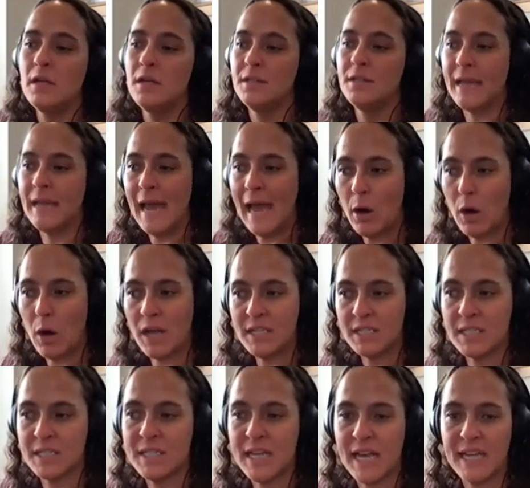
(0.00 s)
now I
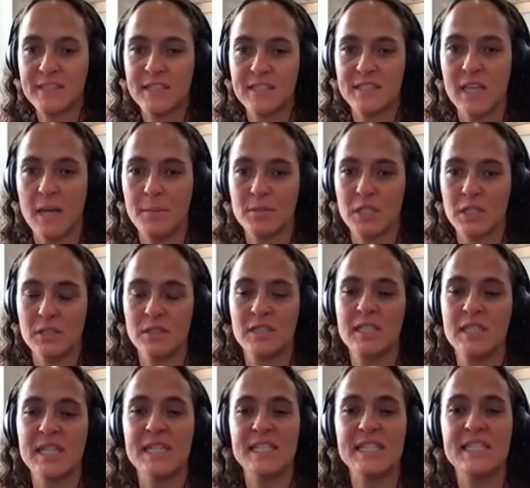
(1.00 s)
need to test assumptions
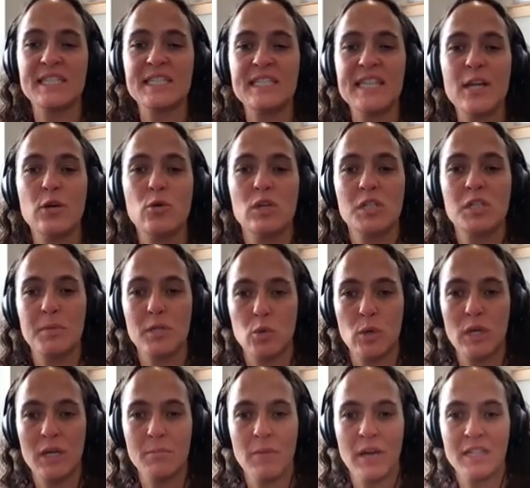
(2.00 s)
to distinguish
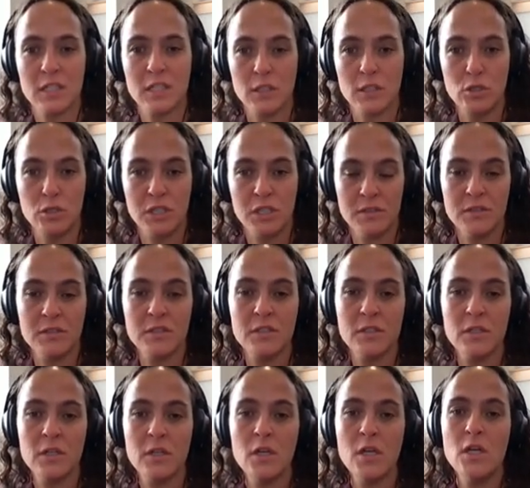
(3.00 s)
between my solutions.
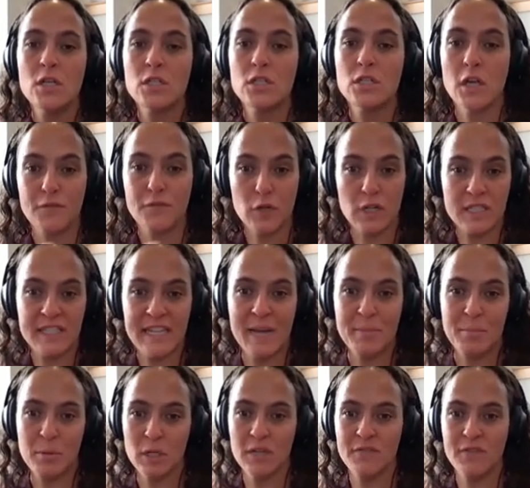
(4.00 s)
So for example,